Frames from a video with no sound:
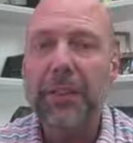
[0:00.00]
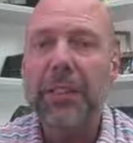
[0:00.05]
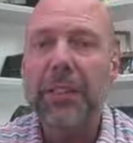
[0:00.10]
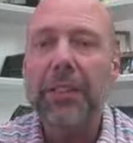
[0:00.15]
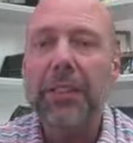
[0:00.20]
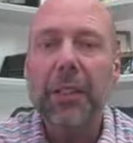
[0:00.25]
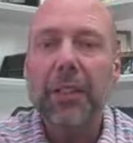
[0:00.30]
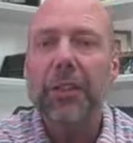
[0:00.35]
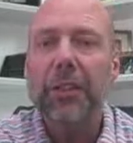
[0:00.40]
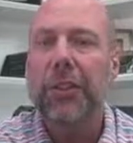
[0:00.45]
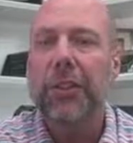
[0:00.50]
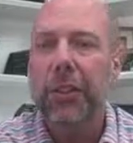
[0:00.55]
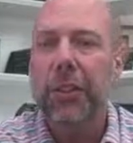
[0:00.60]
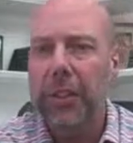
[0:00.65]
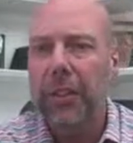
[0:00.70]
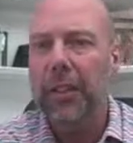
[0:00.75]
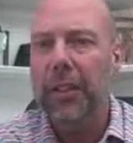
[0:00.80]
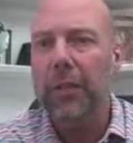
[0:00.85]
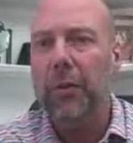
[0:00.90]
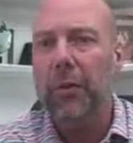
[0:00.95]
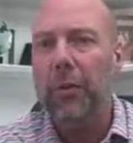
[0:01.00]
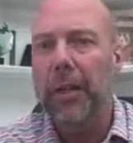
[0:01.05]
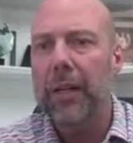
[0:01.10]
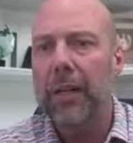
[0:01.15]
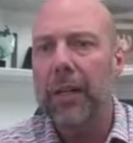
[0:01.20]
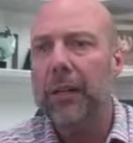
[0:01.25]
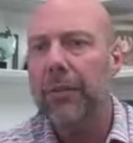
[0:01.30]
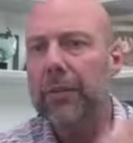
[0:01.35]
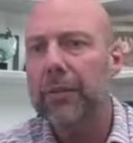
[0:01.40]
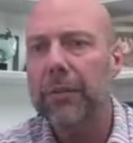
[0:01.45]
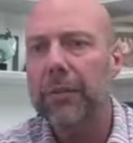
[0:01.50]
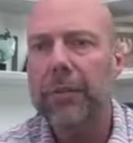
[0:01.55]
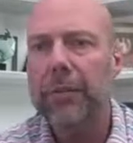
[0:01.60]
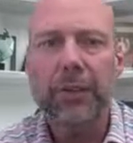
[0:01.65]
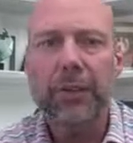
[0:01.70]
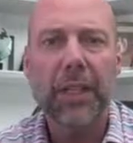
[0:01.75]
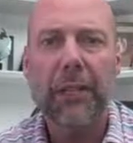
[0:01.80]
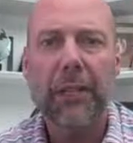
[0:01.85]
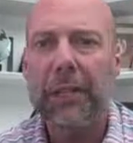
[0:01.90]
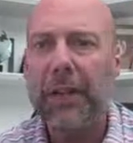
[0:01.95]
This is a good little rental
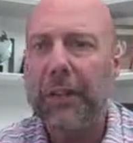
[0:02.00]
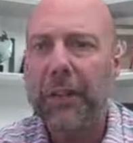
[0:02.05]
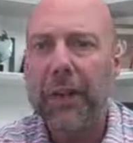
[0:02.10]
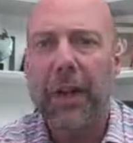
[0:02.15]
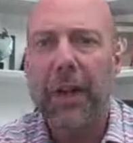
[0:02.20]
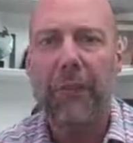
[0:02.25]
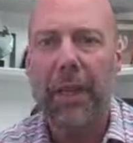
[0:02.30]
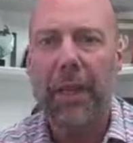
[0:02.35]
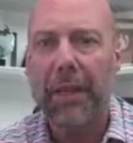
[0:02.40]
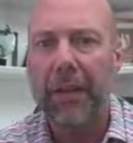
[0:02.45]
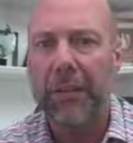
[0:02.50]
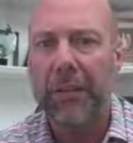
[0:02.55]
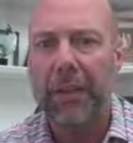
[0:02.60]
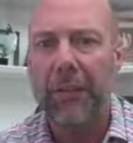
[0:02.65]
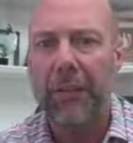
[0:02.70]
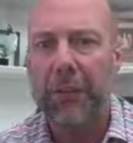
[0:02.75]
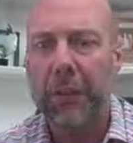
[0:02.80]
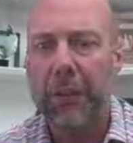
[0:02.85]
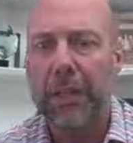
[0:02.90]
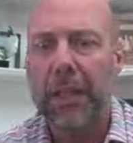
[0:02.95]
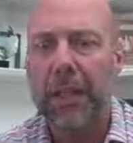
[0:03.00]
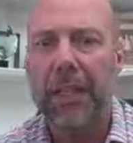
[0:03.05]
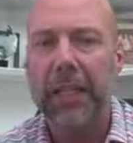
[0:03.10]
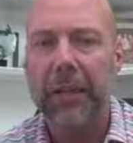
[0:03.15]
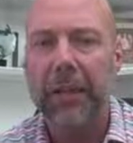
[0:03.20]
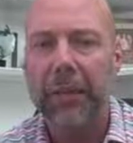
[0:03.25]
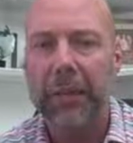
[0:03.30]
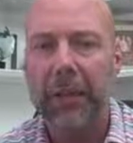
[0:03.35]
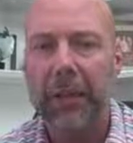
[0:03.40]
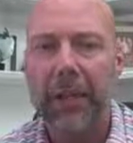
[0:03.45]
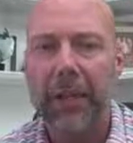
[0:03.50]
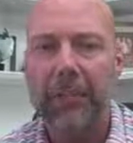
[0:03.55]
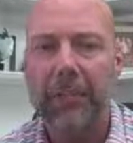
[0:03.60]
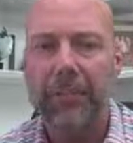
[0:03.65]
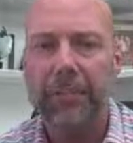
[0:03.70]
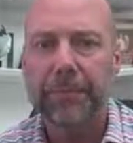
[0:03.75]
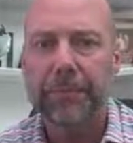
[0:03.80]
for $75,000 if you can get it for that.